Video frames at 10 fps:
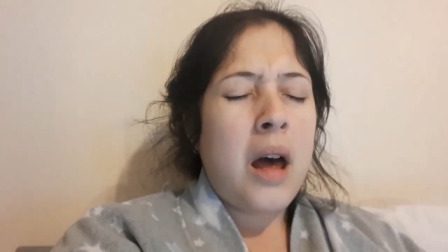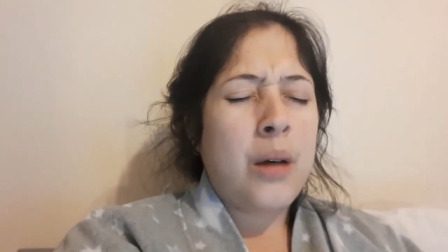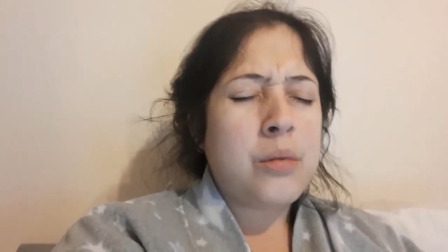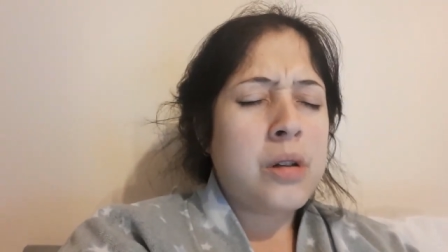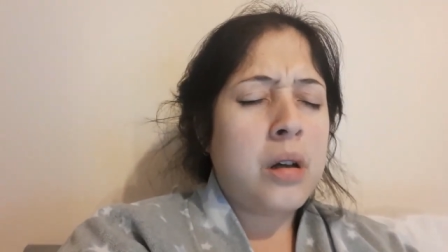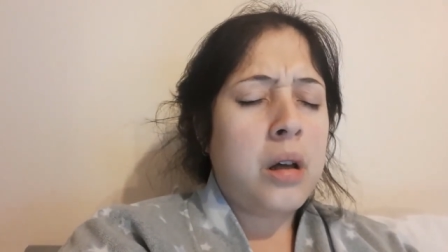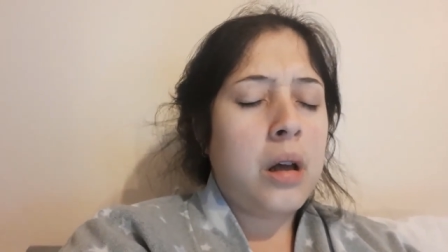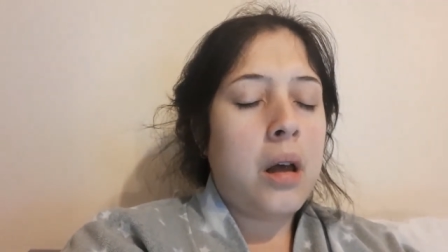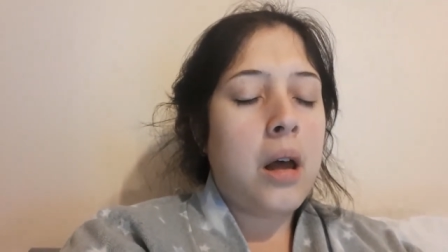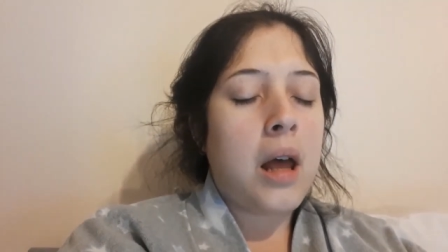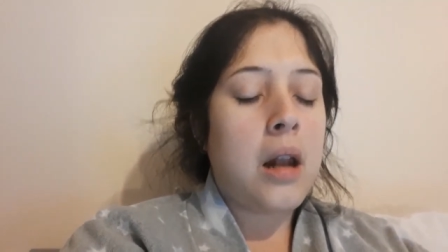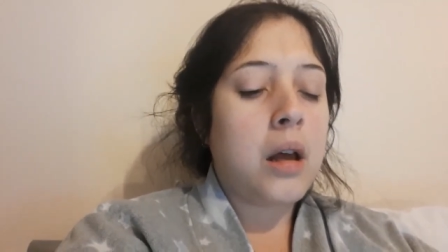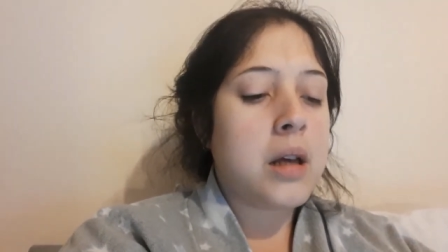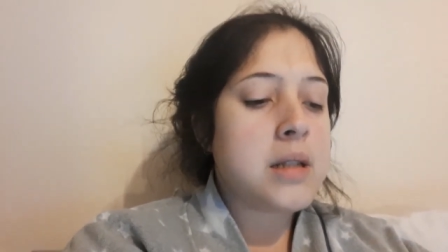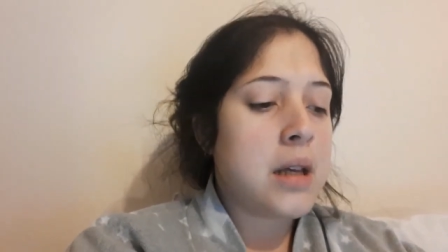Ouch. And
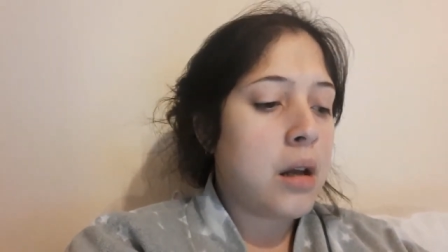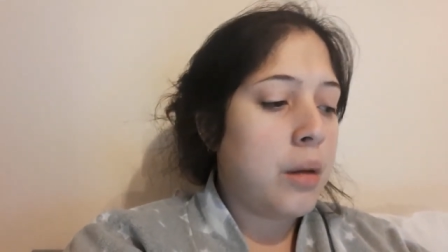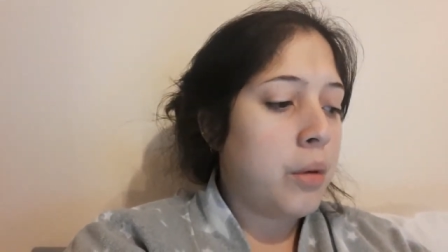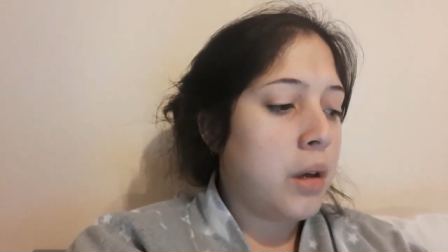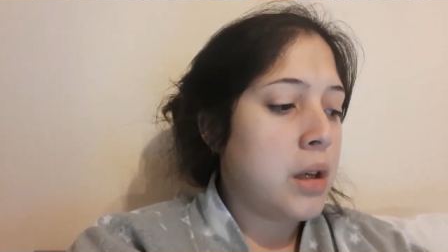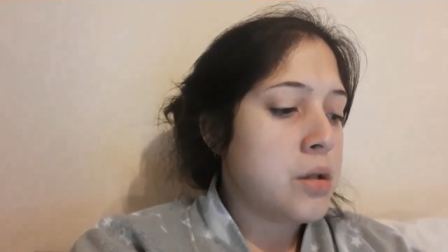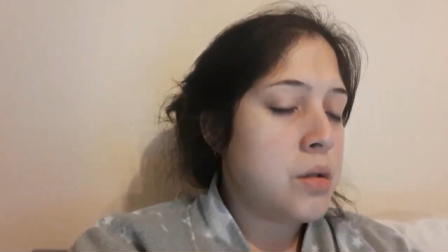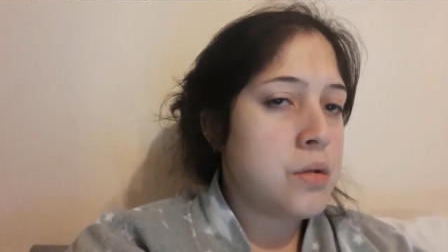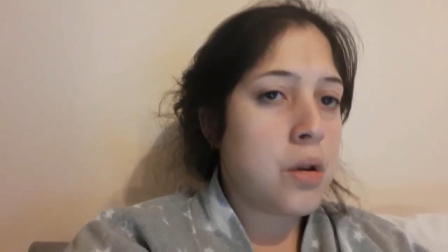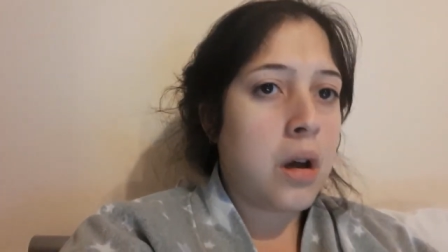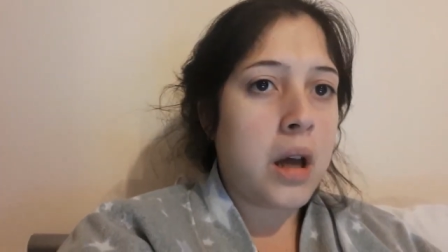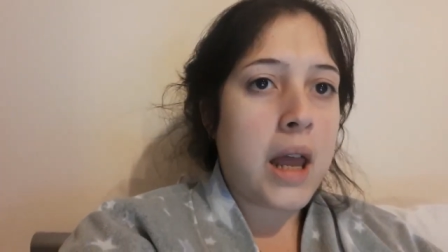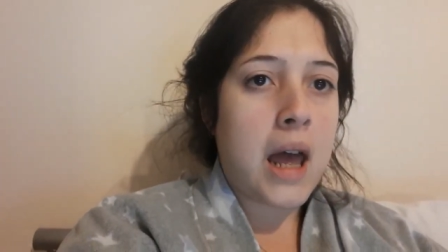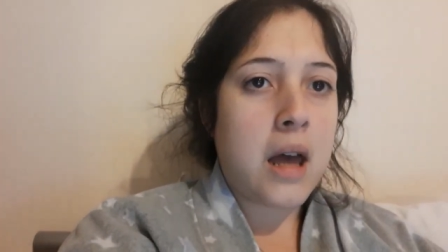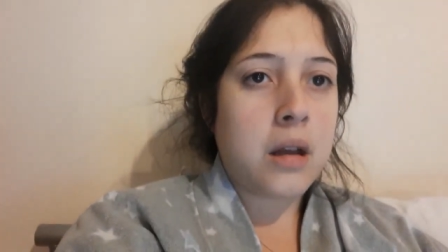like I said, I'm going to
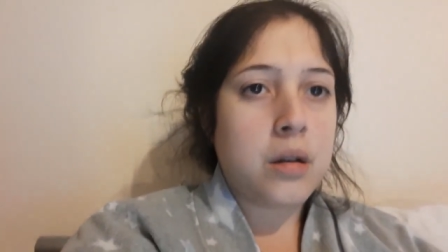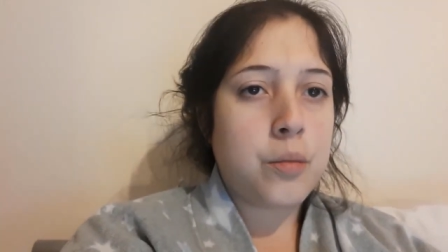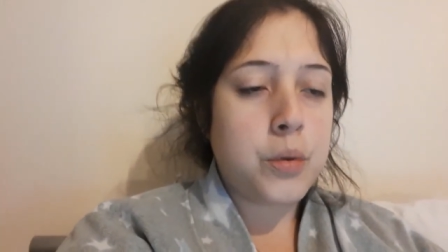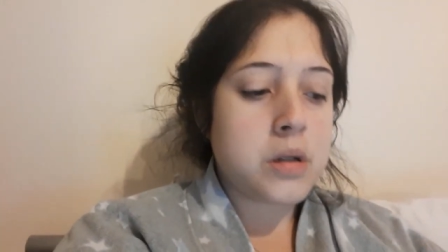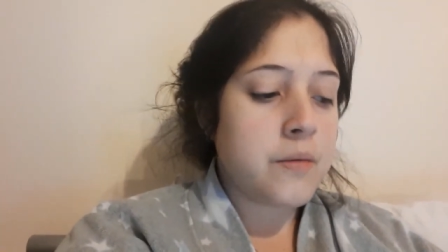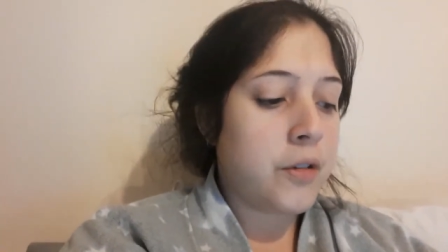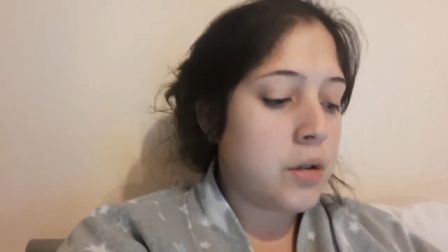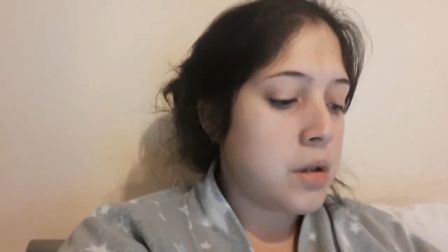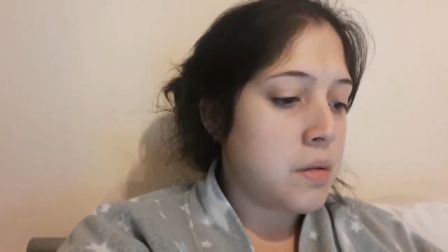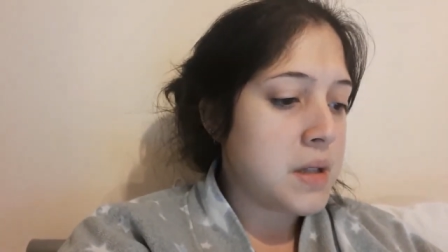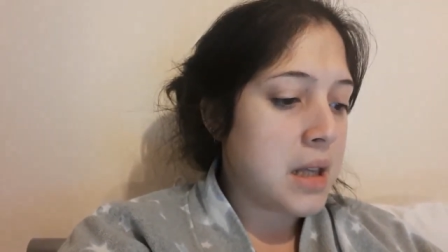try and put some photos